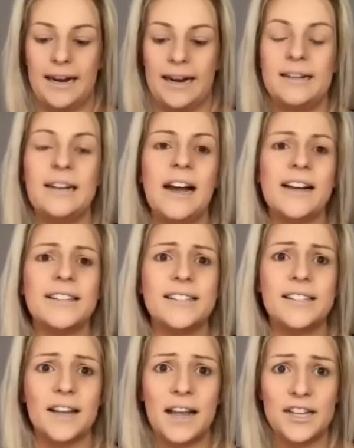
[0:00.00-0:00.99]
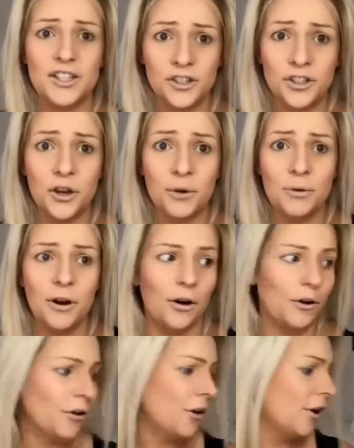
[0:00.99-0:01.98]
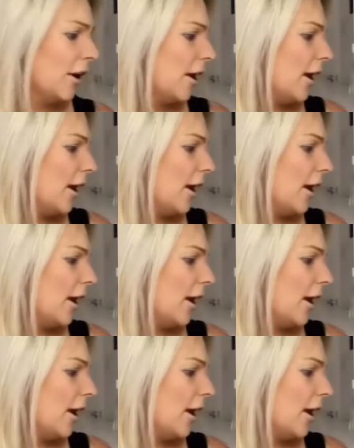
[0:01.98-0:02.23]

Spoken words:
It lasts so long.